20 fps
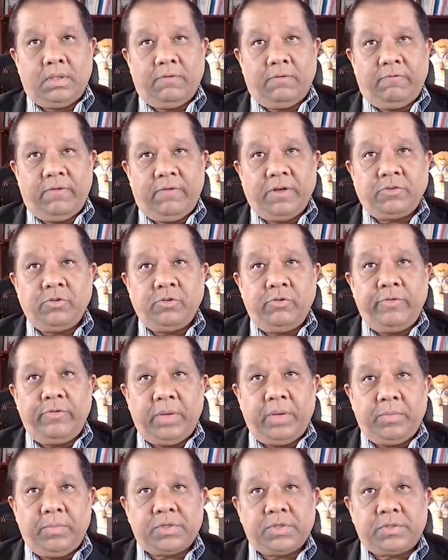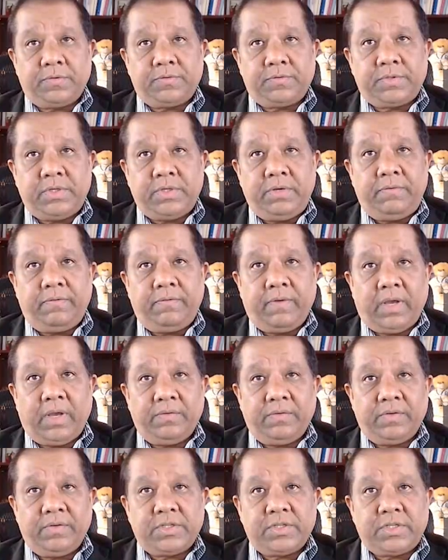The ventral ramus of
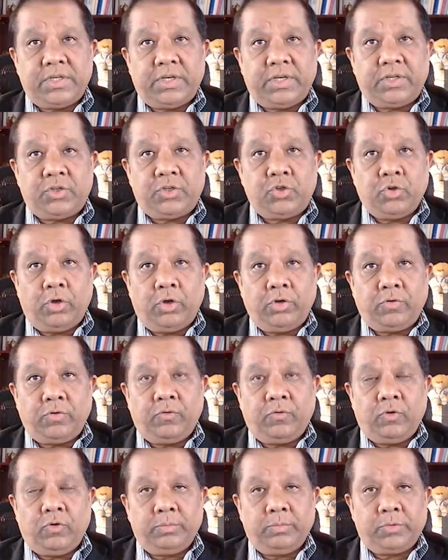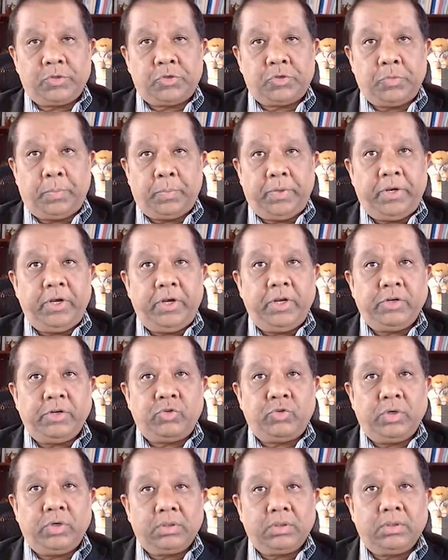C5 and 6 join to form the superior
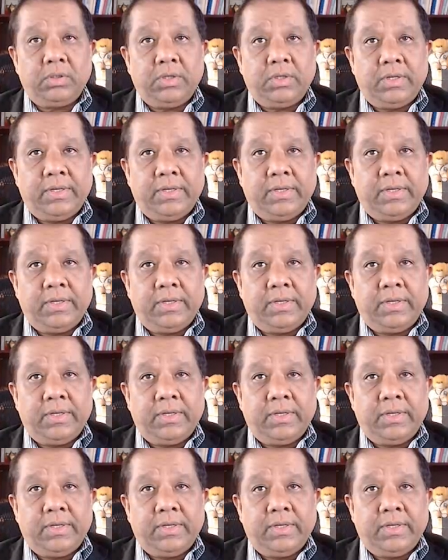trunk.